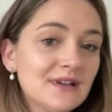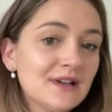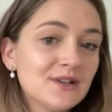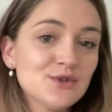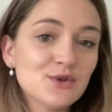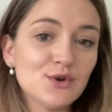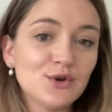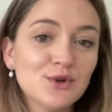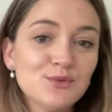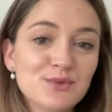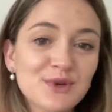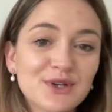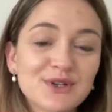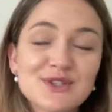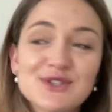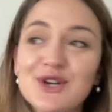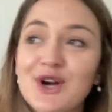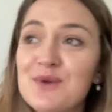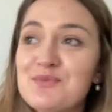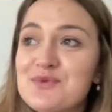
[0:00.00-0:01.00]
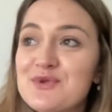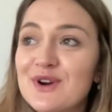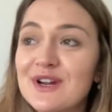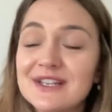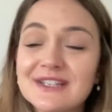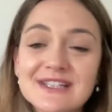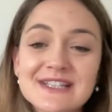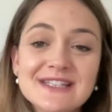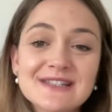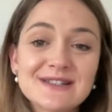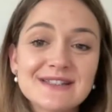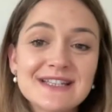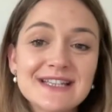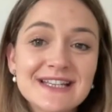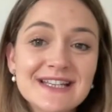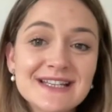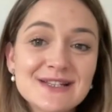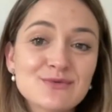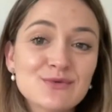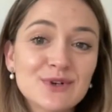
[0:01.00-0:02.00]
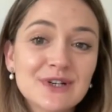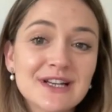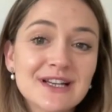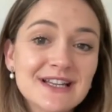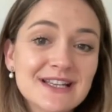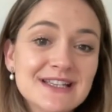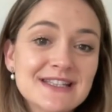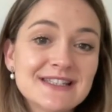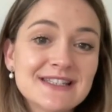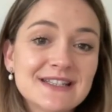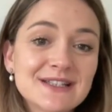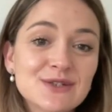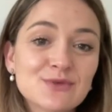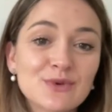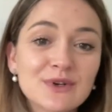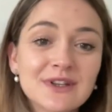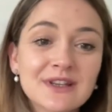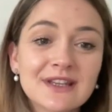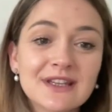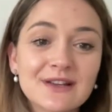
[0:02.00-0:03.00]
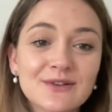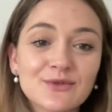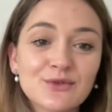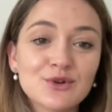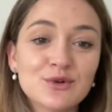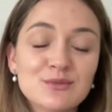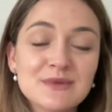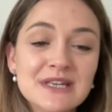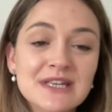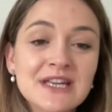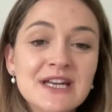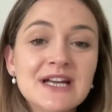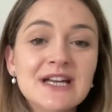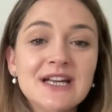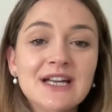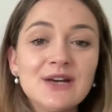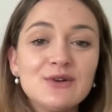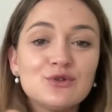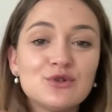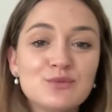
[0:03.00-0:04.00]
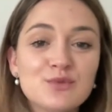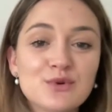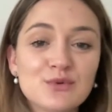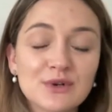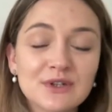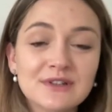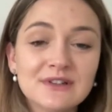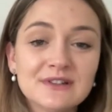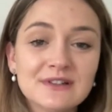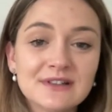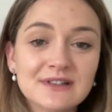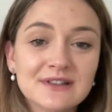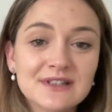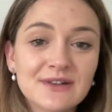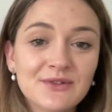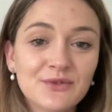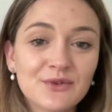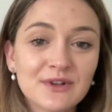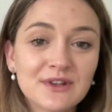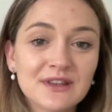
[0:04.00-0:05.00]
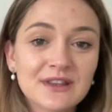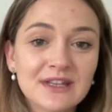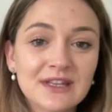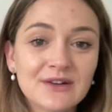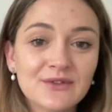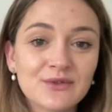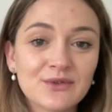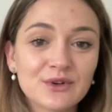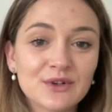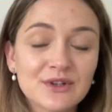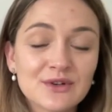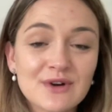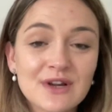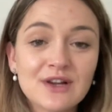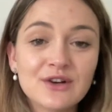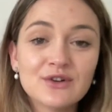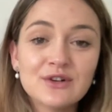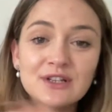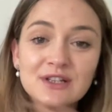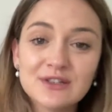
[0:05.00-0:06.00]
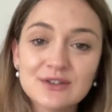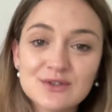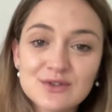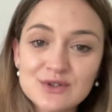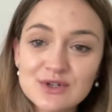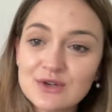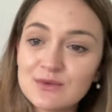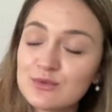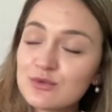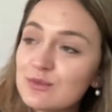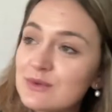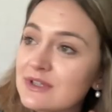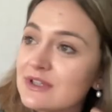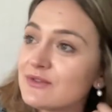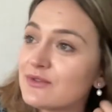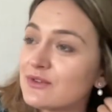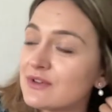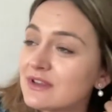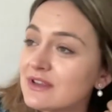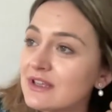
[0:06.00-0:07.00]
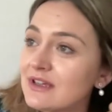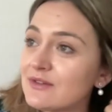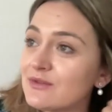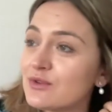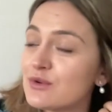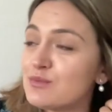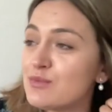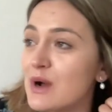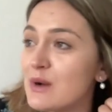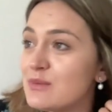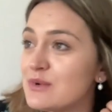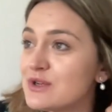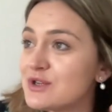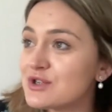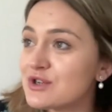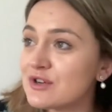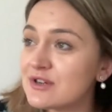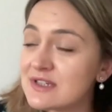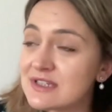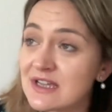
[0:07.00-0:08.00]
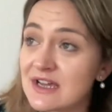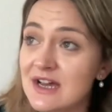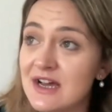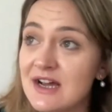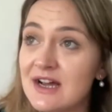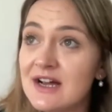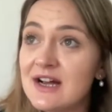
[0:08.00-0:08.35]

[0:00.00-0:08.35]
at all, because copyright is, it is what it is. It's one thing for me, it will be one a different thing for the record industry, it will be a different thing for publishers.